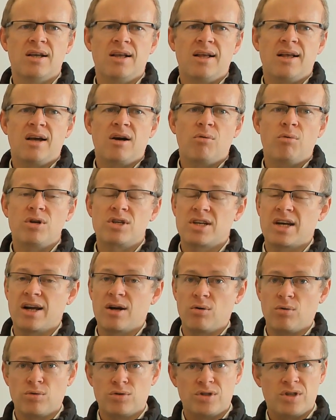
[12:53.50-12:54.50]
which can
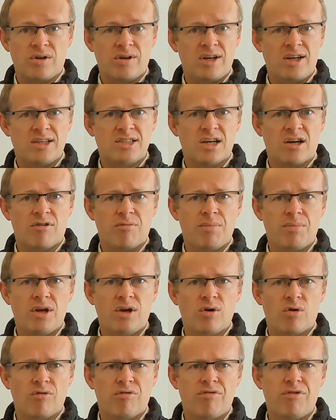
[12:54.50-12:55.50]
also in itself be
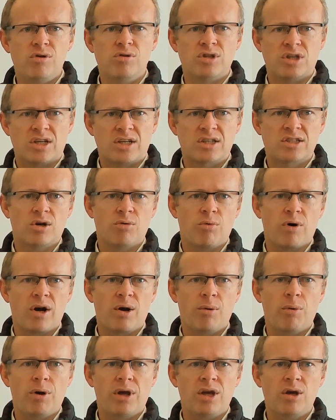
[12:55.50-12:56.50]
confusing. So what do
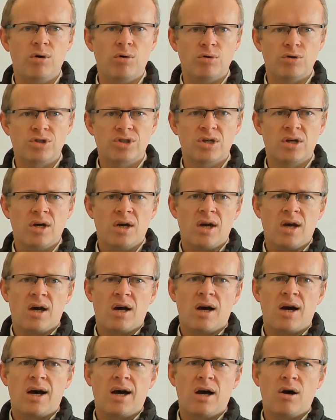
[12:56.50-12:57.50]
we use?
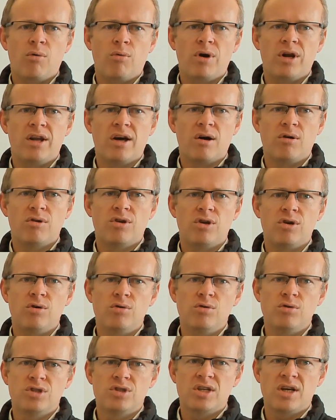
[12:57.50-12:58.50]
We don't
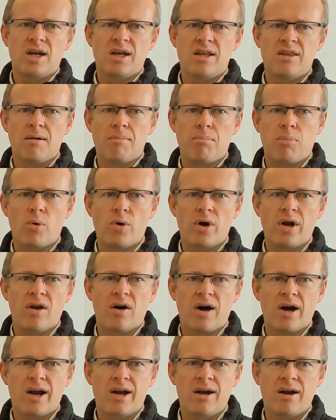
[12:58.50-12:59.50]
use the
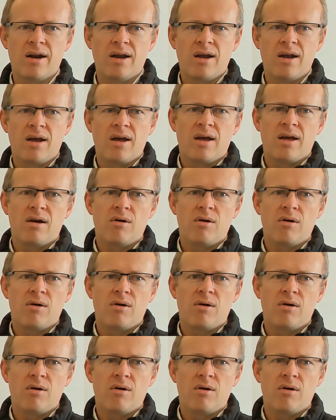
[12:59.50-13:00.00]
0.9, we